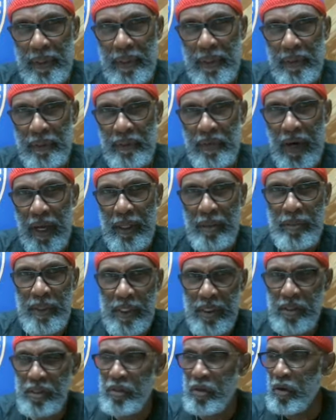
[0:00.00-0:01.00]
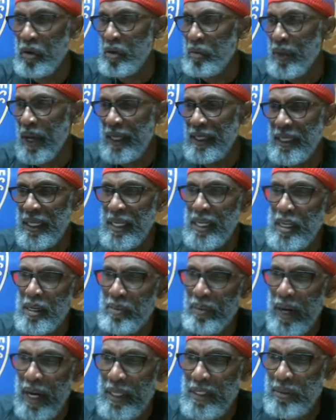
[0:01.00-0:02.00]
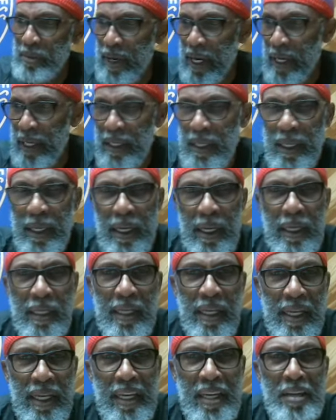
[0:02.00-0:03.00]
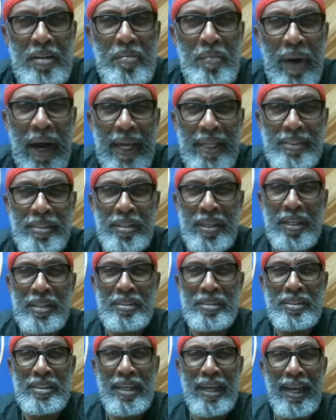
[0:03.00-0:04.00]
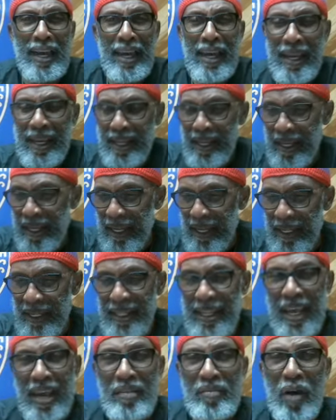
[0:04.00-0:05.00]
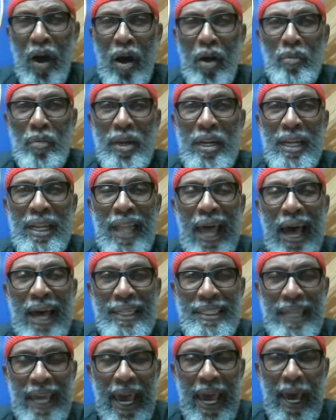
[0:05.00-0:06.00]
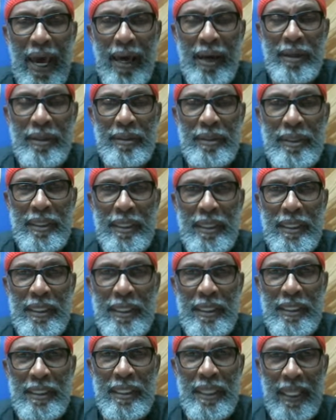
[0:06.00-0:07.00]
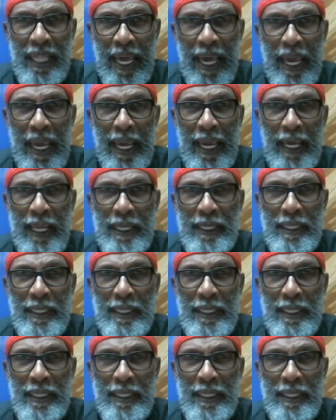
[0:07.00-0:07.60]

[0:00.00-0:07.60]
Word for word: You follow me? Because you heard about the Edomites, right? The Edomites, you understand, they've already locked down the land.